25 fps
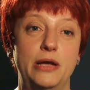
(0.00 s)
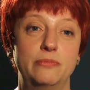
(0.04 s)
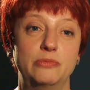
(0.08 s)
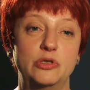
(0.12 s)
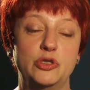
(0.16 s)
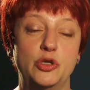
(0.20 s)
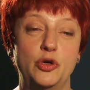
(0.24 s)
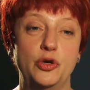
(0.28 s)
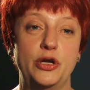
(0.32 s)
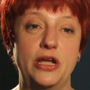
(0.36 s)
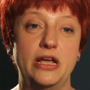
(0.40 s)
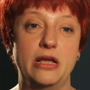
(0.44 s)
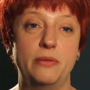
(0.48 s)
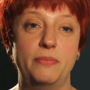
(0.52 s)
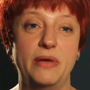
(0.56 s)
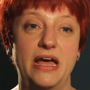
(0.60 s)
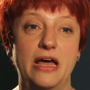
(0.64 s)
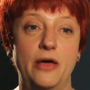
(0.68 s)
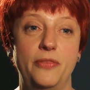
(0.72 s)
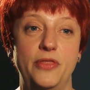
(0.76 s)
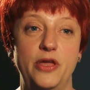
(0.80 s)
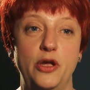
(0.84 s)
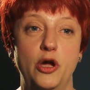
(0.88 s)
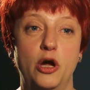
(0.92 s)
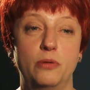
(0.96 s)
talking
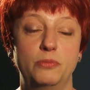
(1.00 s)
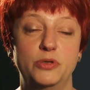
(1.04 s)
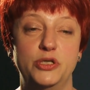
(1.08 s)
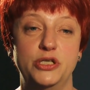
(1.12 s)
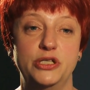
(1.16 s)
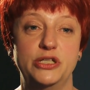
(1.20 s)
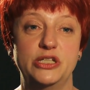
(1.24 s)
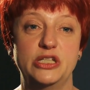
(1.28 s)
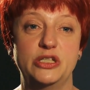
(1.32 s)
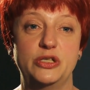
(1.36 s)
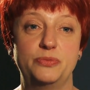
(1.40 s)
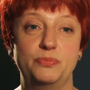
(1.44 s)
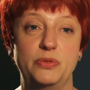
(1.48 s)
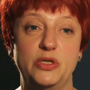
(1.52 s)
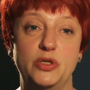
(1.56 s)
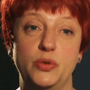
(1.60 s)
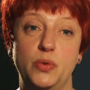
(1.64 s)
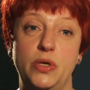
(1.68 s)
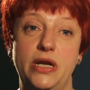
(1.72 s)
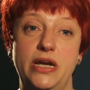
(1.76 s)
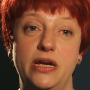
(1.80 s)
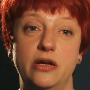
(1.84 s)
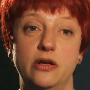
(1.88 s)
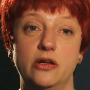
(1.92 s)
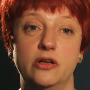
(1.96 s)
about the options
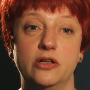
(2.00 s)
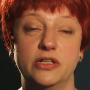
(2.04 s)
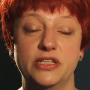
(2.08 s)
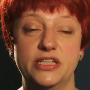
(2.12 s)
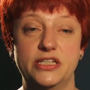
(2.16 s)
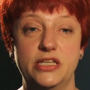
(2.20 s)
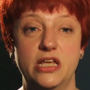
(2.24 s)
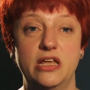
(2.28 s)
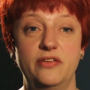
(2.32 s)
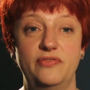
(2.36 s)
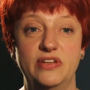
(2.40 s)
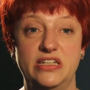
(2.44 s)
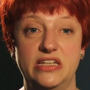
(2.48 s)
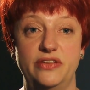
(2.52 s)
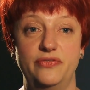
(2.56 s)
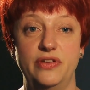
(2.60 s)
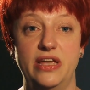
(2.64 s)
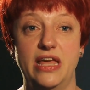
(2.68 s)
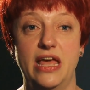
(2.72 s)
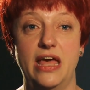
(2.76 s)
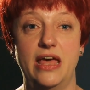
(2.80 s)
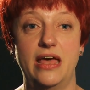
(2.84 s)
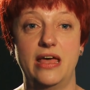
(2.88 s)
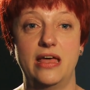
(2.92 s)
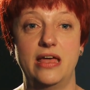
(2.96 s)
between conservative
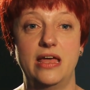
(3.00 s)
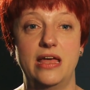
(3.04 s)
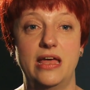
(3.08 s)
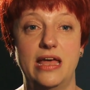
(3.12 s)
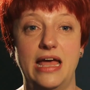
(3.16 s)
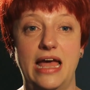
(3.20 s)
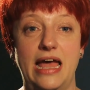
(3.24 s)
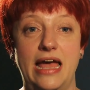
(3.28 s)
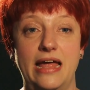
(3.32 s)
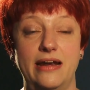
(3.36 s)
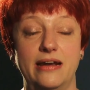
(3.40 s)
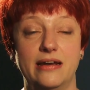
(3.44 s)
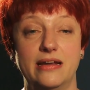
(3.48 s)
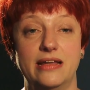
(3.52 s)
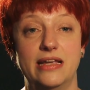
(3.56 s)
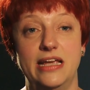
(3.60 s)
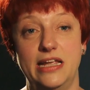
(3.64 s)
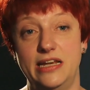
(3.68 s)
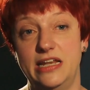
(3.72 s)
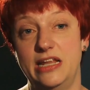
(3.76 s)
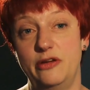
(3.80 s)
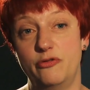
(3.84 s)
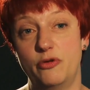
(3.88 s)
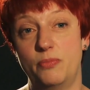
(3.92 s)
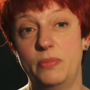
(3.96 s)
care and
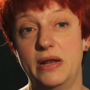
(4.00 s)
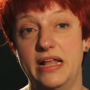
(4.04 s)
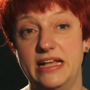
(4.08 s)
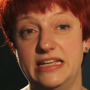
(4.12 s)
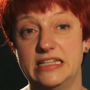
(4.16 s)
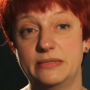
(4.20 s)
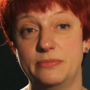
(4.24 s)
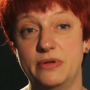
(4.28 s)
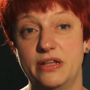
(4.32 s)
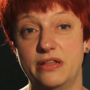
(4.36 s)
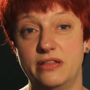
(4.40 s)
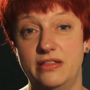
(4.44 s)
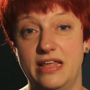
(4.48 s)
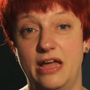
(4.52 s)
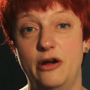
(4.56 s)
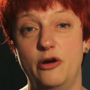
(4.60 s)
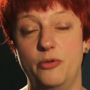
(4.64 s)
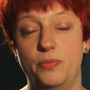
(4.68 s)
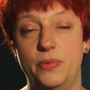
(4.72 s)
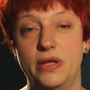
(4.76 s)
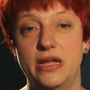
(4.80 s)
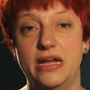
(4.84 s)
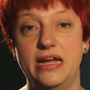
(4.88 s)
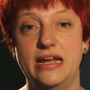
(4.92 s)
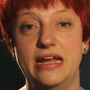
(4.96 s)
kidney replacement
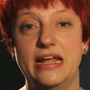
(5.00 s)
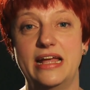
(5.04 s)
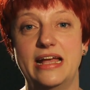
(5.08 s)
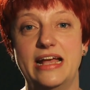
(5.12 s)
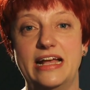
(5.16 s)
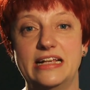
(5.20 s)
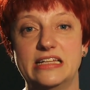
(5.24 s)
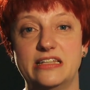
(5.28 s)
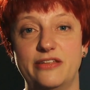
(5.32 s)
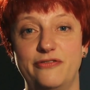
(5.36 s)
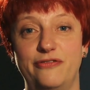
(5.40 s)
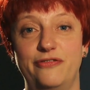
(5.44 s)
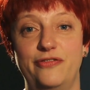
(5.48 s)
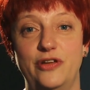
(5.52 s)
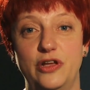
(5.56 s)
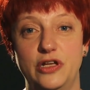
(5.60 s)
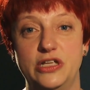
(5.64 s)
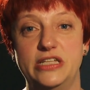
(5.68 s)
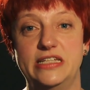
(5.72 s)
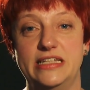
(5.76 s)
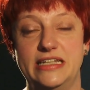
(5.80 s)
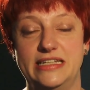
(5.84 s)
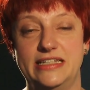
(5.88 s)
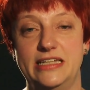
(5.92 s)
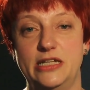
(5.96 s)
therapy as the
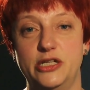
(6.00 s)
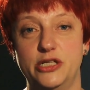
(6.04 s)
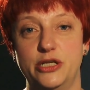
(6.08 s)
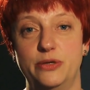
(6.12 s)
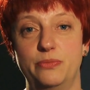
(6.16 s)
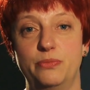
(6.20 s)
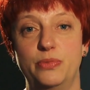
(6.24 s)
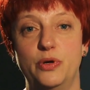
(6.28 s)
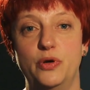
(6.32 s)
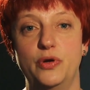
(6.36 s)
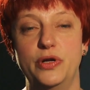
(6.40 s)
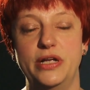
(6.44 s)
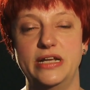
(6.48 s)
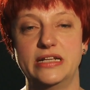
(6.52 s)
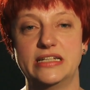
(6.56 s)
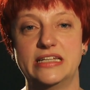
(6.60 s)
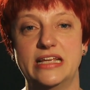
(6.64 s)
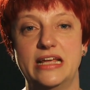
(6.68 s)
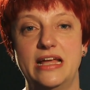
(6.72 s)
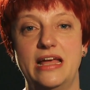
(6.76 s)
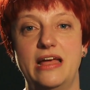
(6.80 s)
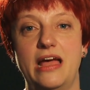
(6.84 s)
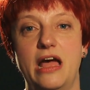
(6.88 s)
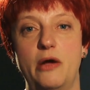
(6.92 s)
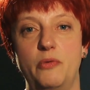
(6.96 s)
first decision point,
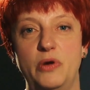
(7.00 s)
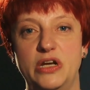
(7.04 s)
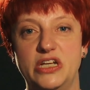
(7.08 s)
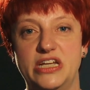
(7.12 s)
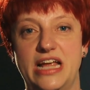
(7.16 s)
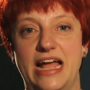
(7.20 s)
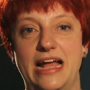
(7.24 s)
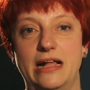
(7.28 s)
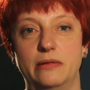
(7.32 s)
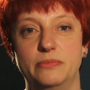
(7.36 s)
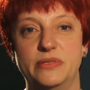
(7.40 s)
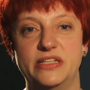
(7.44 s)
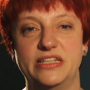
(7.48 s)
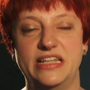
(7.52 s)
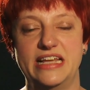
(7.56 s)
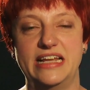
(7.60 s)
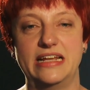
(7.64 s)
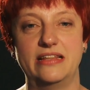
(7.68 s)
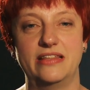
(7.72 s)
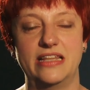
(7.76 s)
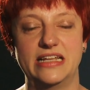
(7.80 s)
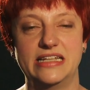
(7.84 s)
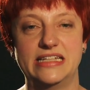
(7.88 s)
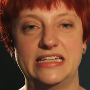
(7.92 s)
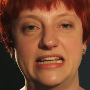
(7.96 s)
which helps
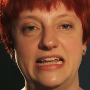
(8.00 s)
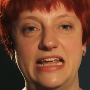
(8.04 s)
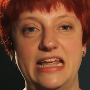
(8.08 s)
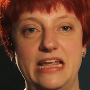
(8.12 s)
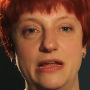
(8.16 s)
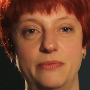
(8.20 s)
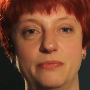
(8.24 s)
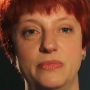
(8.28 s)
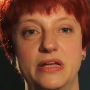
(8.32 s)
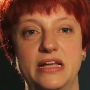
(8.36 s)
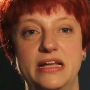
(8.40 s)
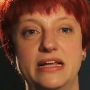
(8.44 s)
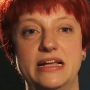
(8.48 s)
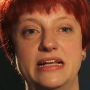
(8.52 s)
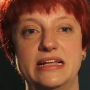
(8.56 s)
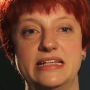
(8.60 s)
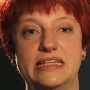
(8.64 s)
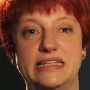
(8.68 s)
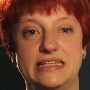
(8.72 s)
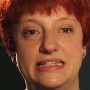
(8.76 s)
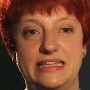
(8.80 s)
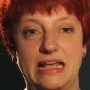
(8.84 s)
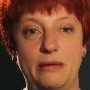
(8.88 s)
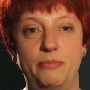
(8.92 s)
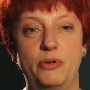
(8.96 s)
the team
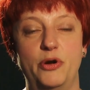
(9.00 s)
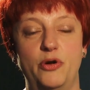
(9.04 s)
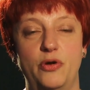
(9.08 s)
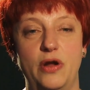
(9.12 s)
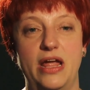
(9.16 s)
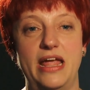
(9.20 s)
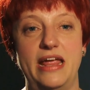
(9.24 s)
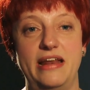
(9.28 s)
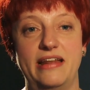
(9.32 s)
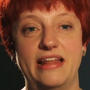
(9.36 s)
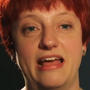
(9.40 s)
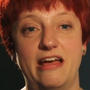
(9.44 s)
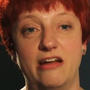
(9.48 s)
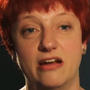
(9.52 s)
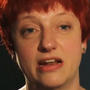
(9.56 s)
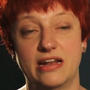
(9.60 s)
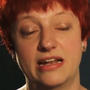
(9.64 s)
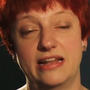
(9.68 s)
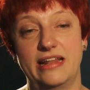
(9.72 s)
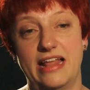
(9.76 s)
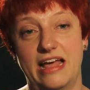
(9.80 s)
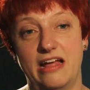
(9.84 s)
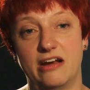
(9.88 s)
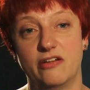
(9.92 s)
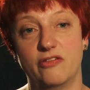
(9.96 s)
separate
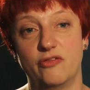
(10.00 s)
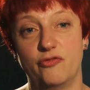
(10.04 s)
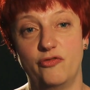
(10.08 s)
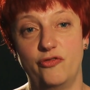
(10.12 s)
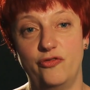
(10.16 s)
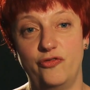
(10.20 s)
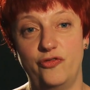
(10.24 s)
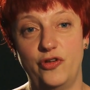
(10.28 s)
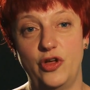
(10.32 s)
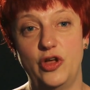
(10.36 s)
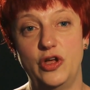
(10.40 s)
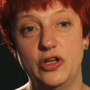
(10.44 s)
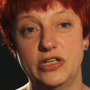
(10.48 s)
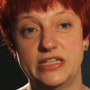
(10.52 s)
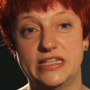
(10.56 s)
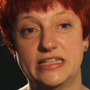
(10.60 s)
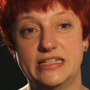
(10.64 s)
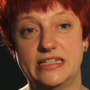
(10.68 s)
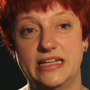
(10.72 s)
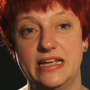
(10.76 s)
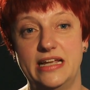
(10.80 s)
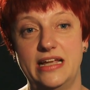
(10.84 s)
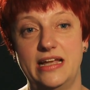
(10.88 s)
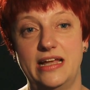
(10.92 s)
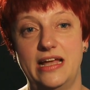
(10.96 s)
that
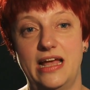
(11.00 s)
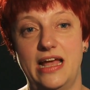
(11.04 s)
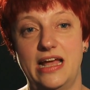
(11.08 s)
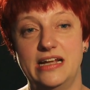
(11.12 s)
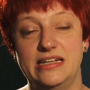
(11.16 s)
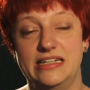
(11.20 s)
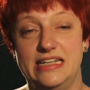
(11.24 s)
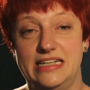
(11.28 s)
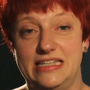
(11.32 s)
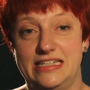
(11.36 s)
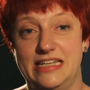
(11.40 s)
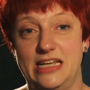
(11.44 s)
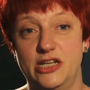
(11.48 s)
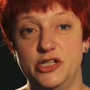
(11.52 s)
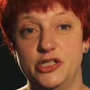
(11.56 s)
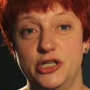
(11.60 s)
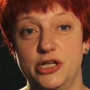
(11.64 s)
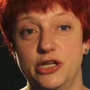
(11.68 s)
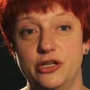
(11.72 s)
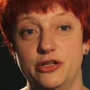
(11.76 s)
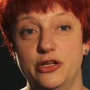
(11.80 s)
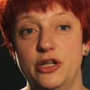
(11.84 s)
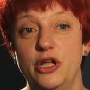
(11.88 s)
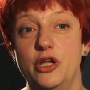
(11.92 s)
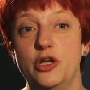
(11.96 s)
first
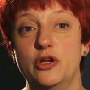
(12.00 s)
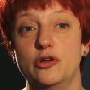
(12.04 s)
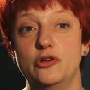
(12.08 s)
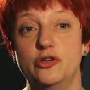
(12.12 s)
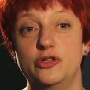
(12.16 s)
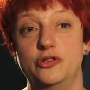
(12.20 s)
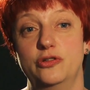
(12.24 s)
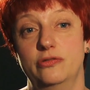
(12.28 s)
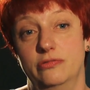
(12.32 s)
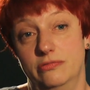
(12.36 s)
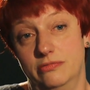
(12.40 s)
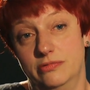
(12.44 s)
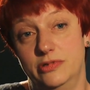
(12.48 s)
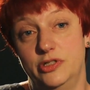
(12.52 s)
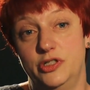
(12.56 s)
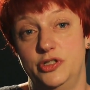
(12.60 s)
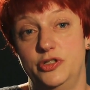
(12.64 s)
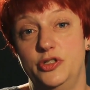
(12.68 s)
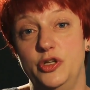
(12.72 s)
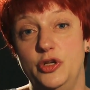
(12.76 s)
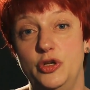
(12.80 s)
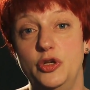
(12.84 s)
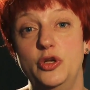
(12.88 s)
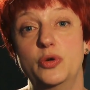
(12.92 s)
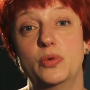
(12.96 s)
decision.
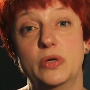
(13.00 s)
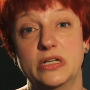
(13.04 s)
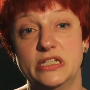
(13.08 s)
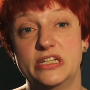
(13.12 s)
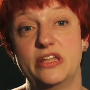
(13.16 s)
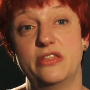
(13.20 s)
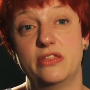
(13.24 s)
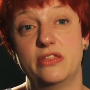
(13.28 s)
Do you want to